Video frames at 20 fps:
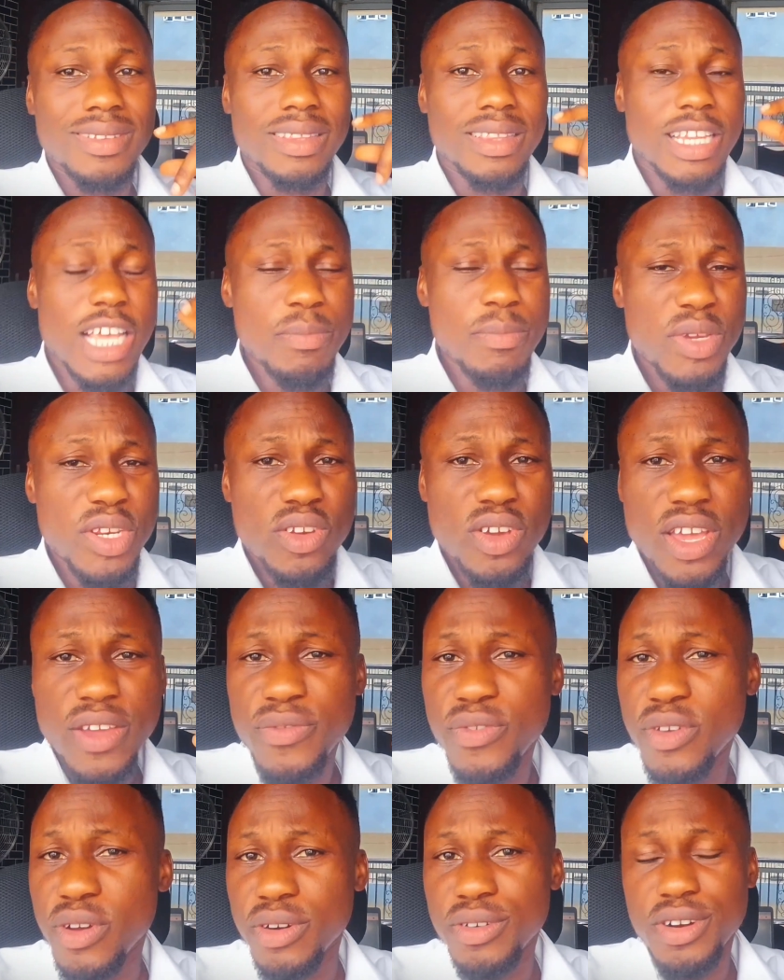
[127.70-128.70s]
Let me know
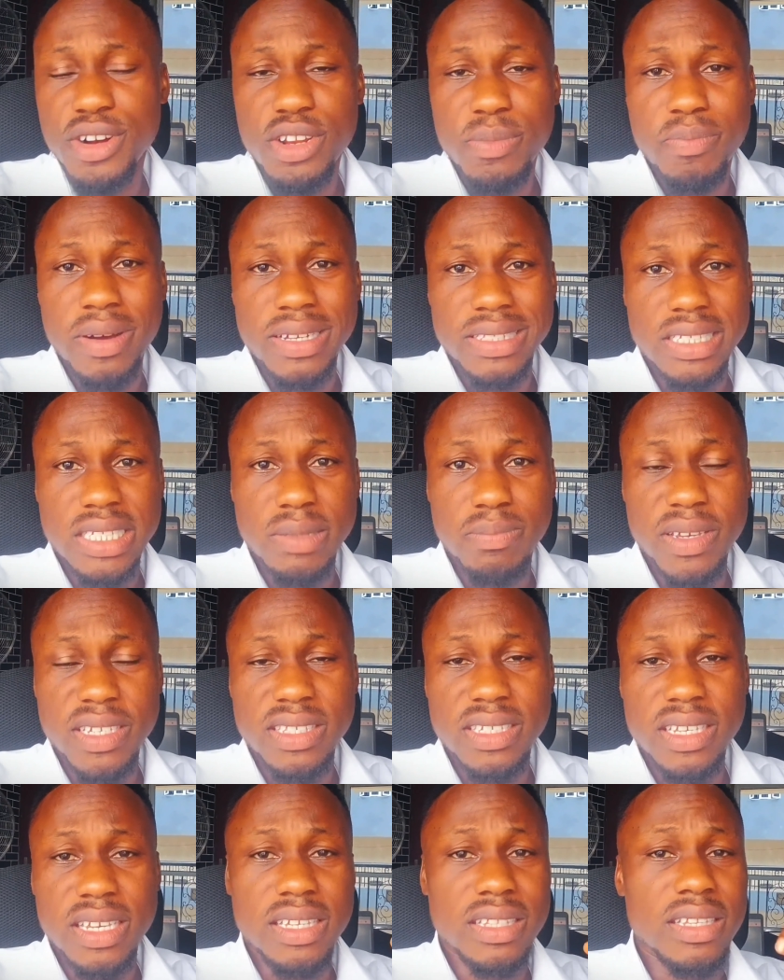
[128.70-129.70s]
if you're already
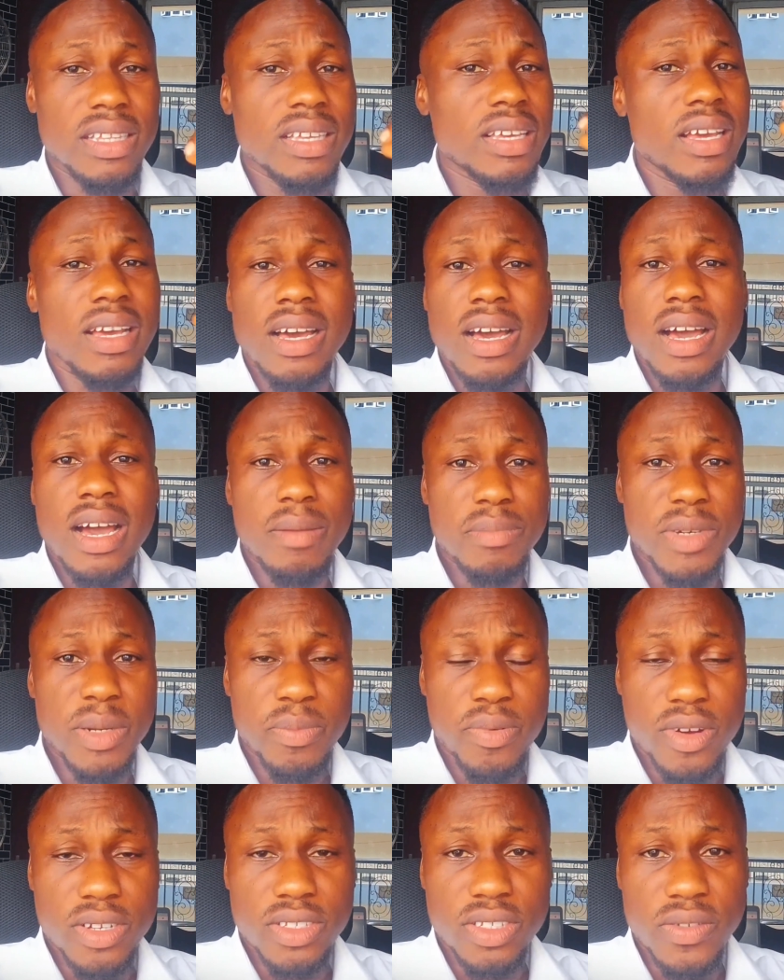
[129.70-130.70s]
participating, how
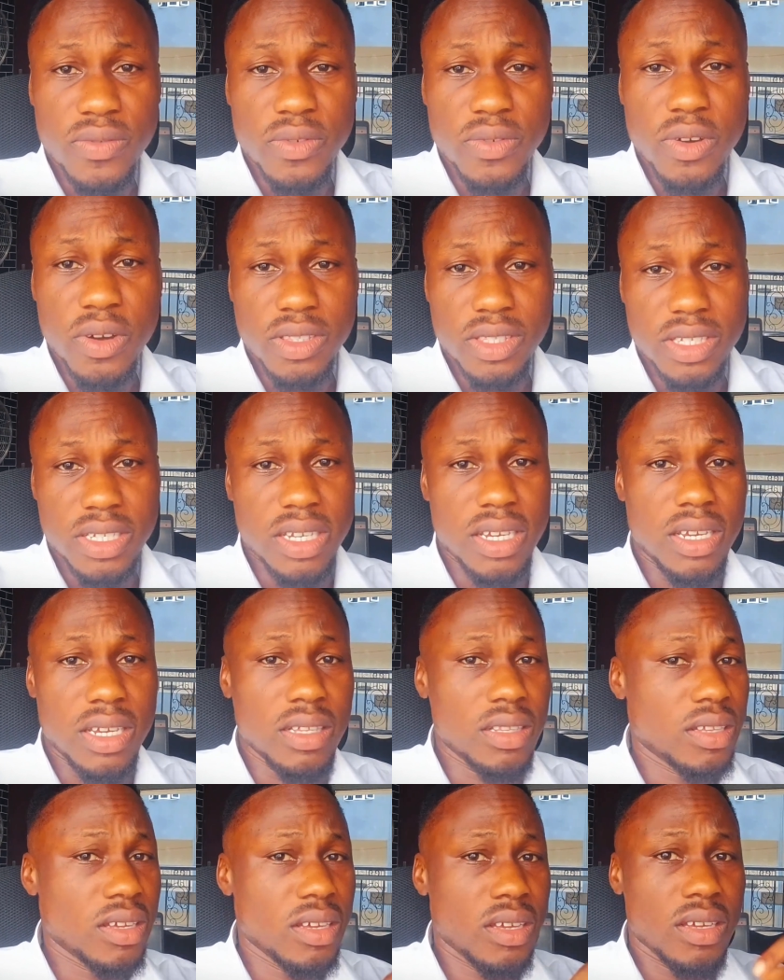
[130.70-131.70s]
many points you've got
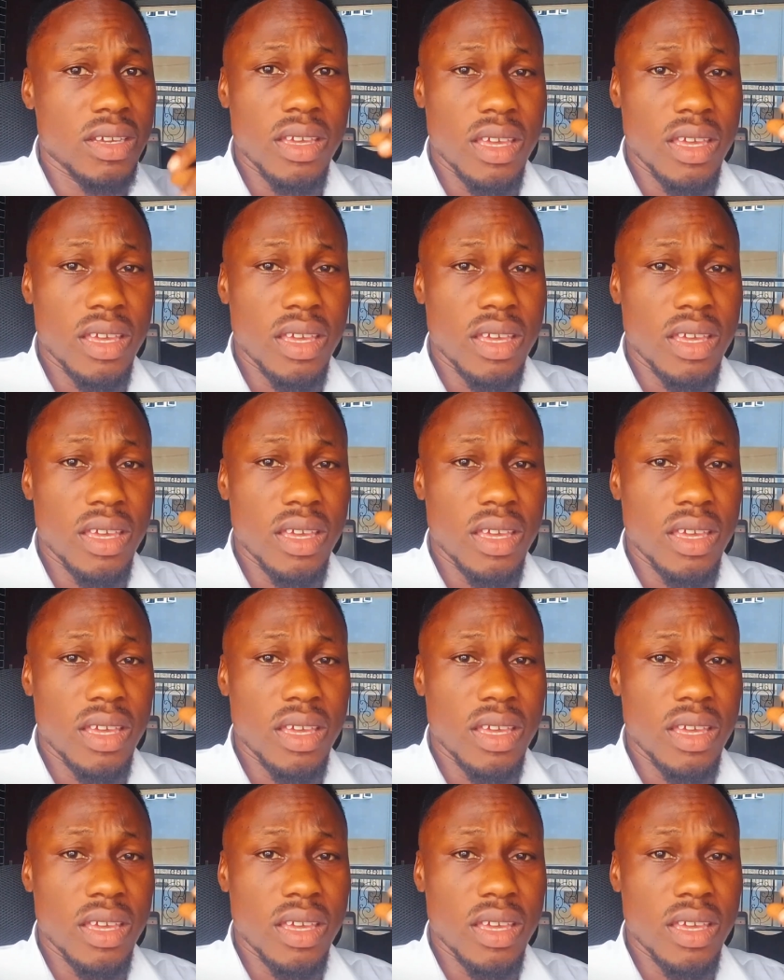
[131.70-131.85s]
in.